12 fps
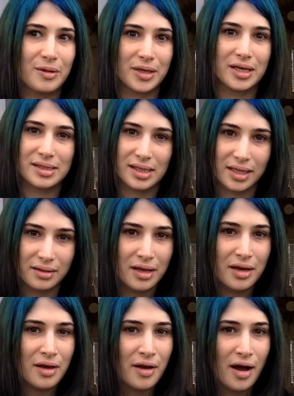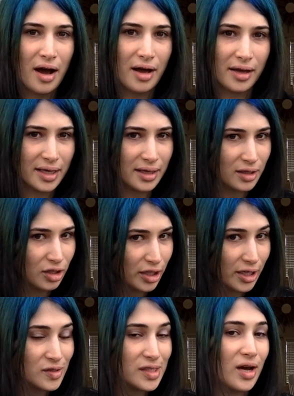because it
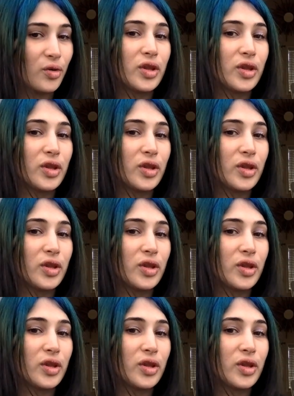clears out